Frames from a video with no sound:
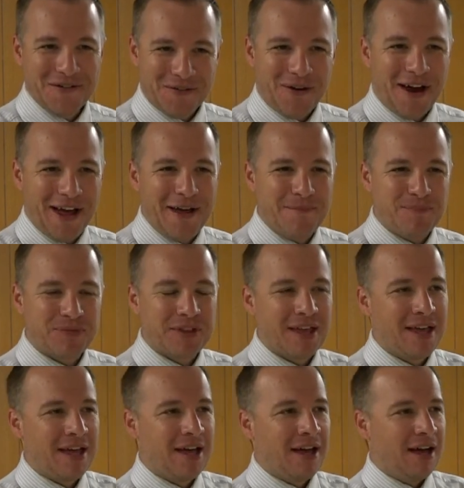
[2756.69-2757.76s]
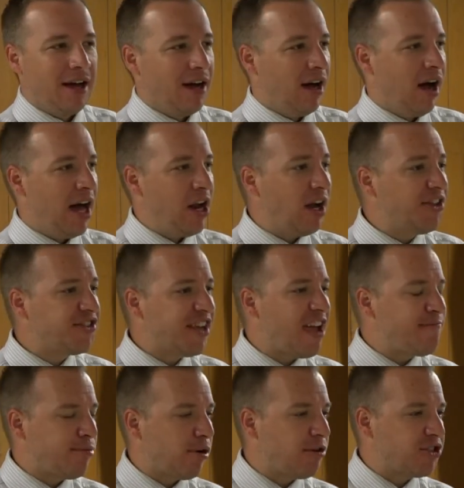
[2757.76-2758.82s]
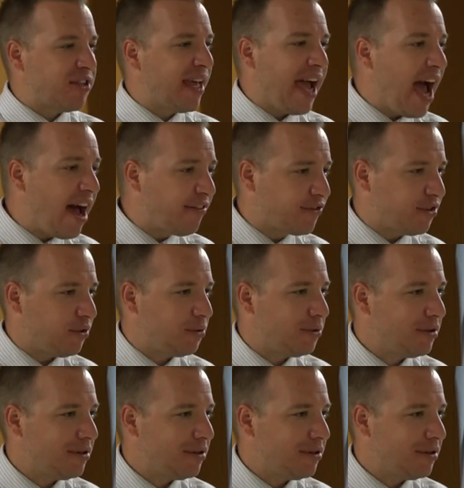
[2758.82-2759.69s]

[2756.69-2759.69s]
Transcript: Right? right. Uh, an unsafe person, they have to.